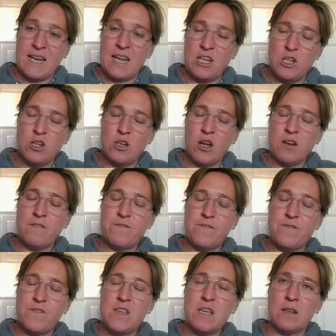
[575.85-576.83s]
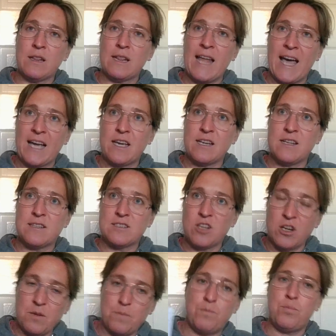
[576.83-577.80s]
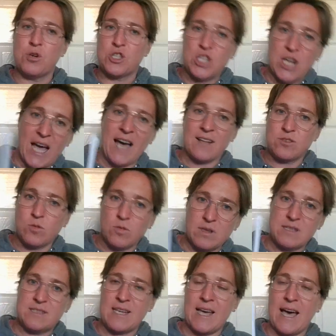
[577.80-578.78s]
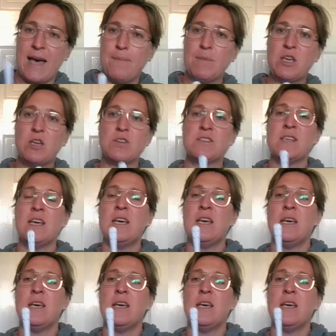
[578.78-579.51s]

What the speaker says: and you don't feel like it's going to push out all the time, because